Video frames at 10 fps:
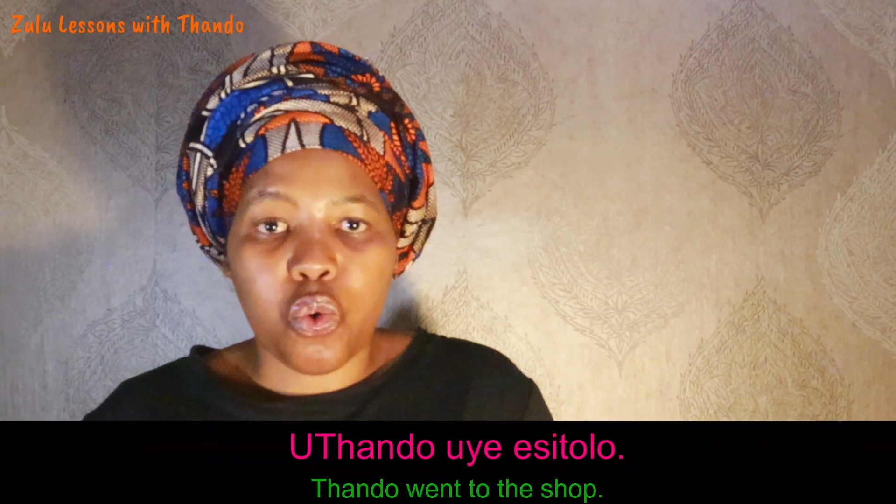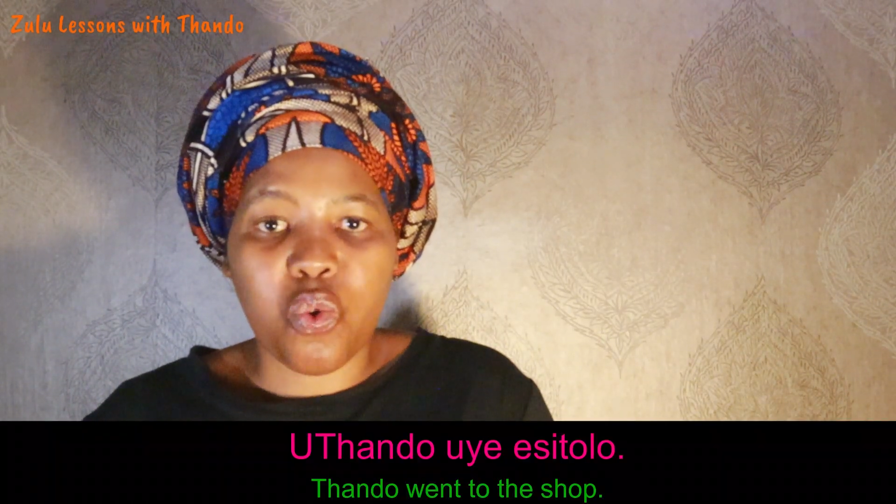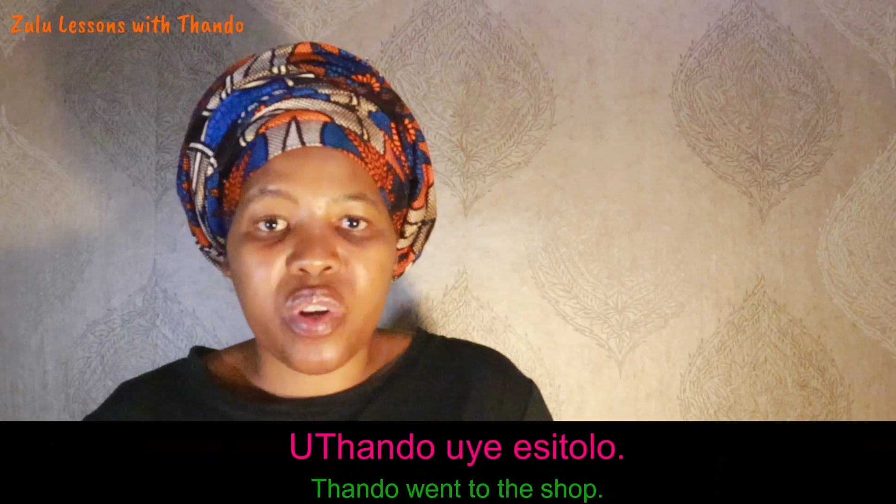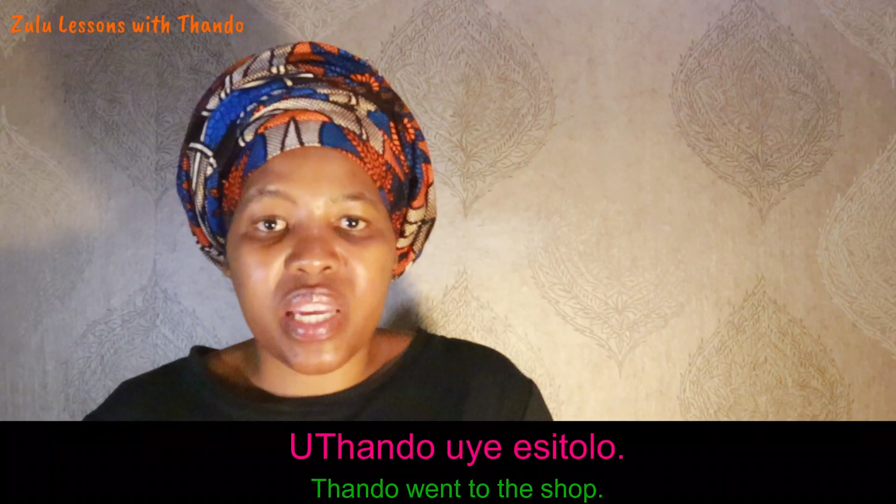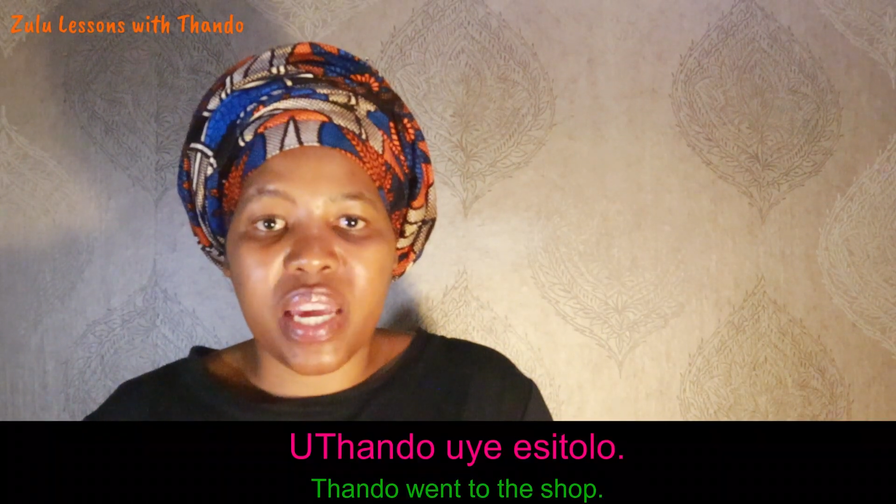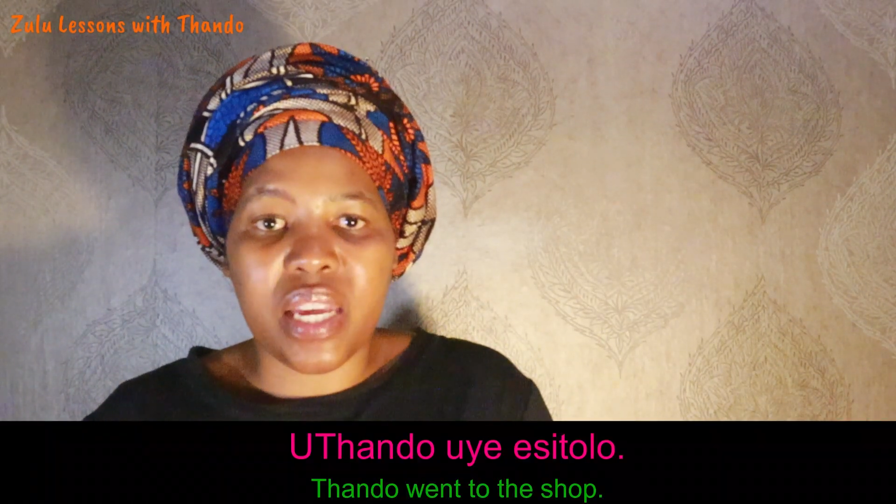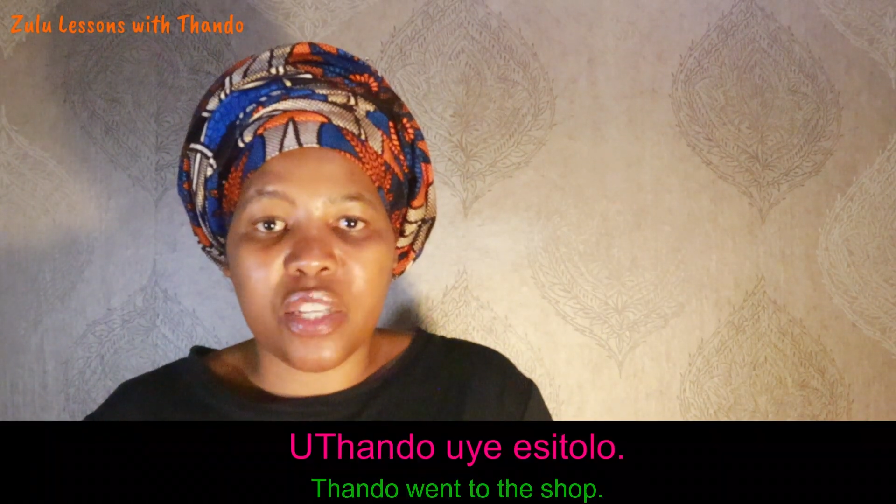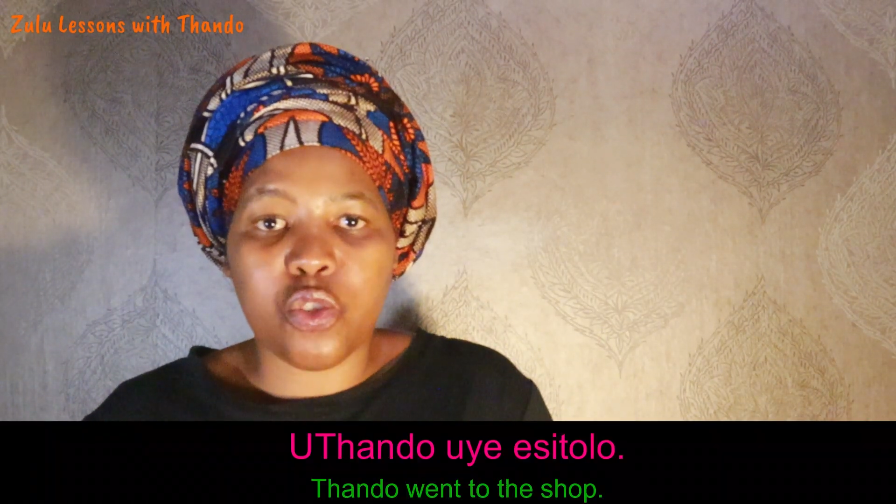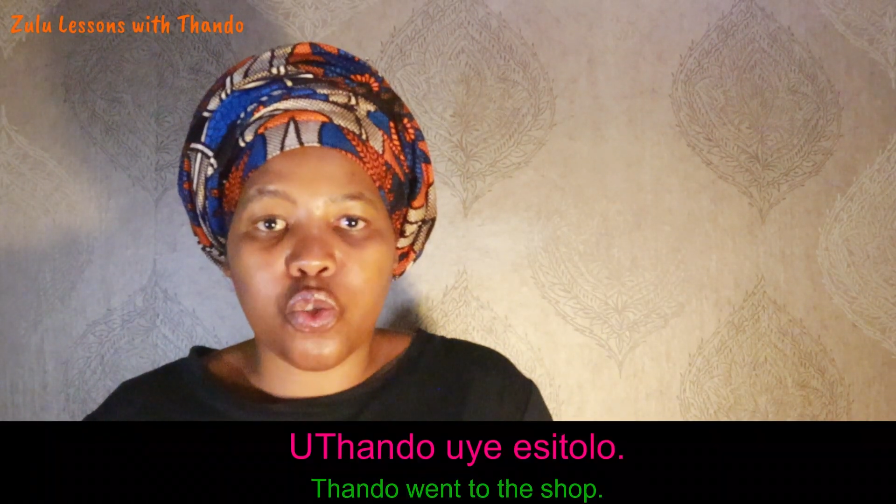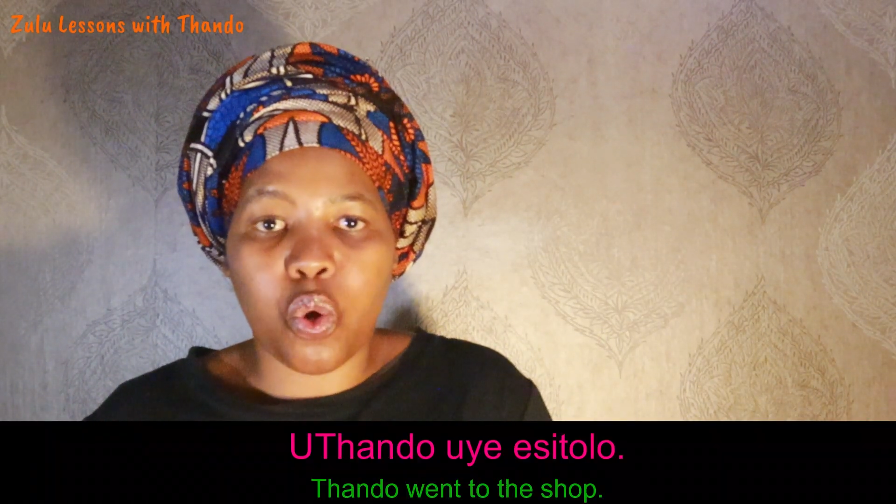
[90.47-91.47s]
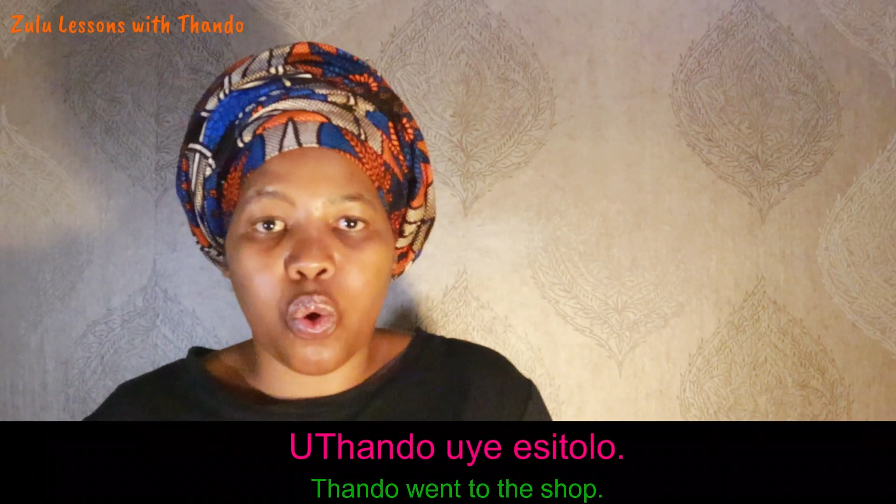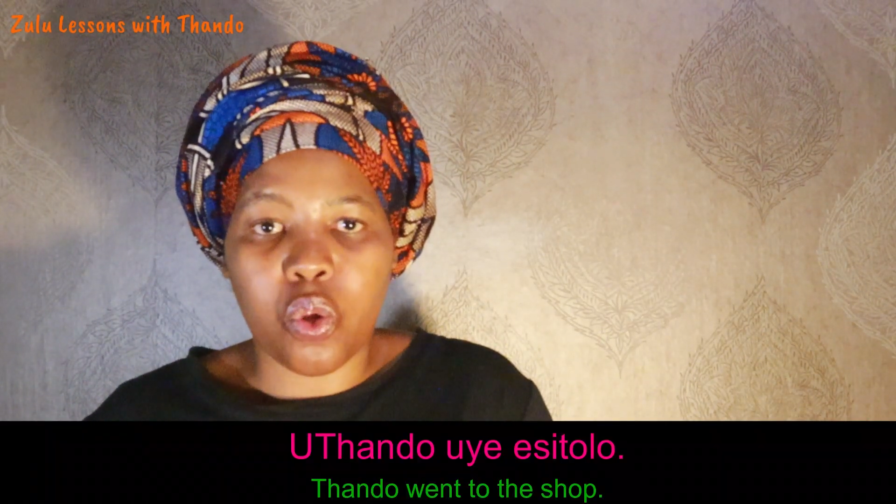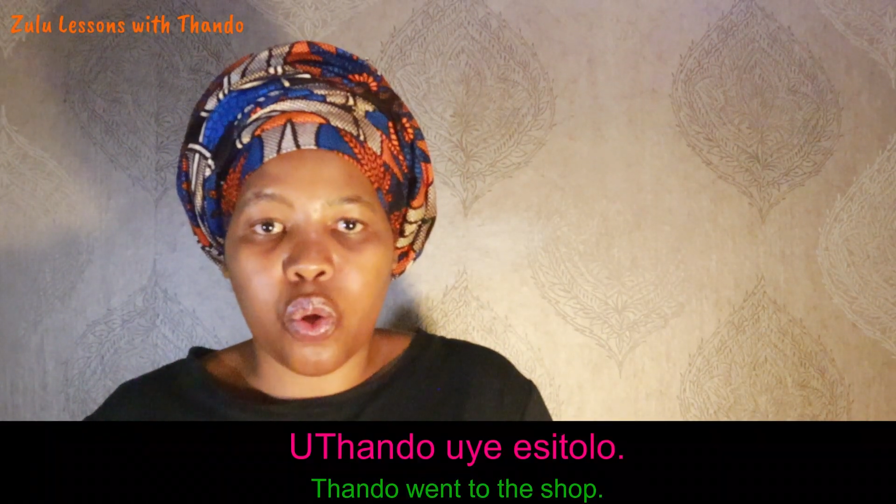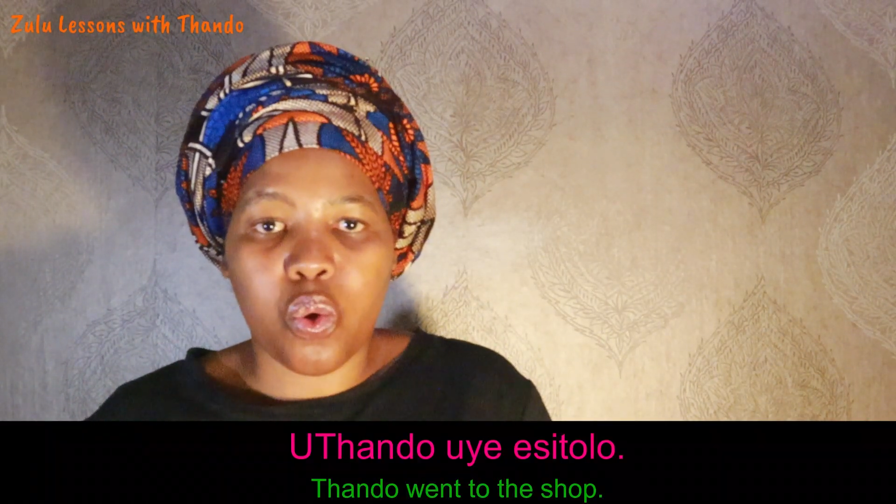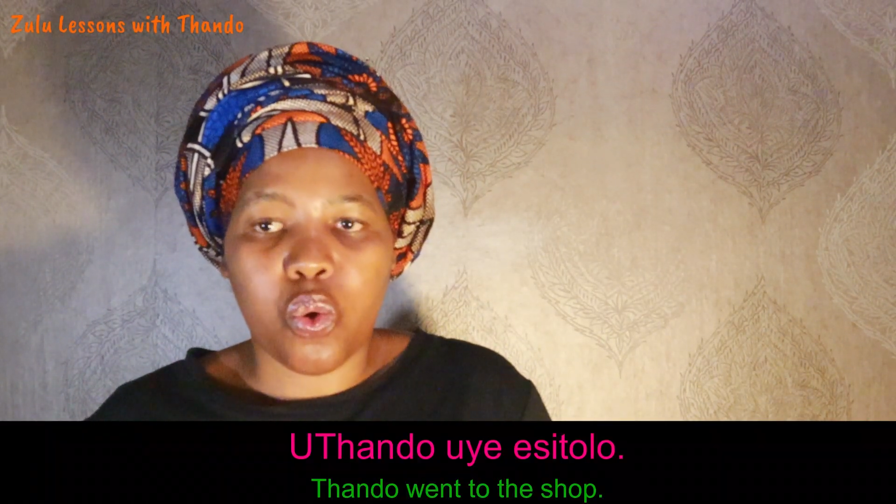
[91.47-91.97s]
uye
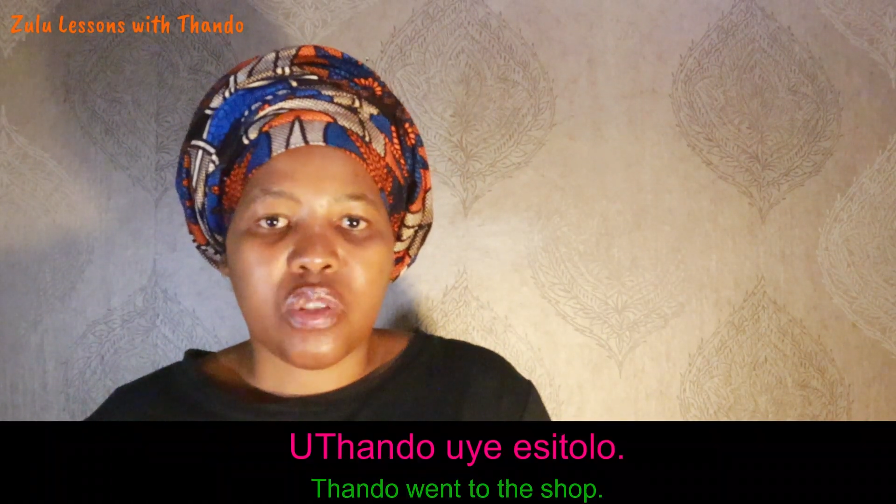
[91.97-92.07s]
estolo.